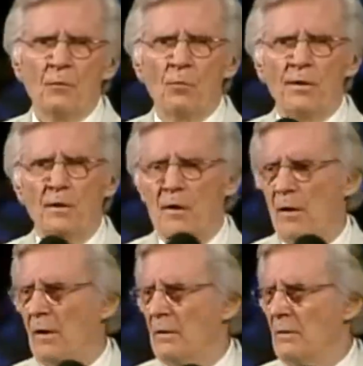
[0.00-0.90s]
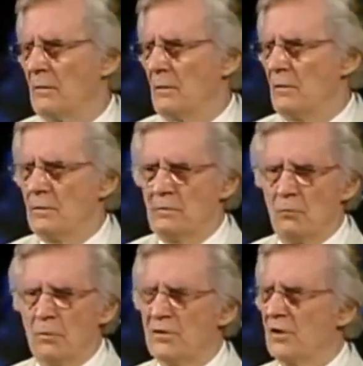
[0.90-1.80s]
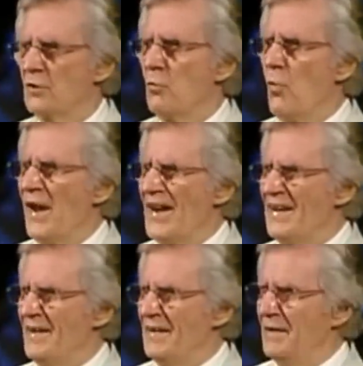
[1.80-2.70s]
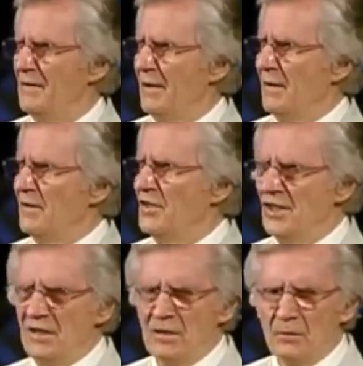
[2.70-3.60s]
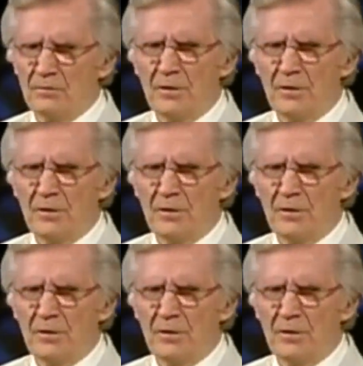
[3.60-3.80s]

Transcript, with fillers: that we are we're just waning in zeal.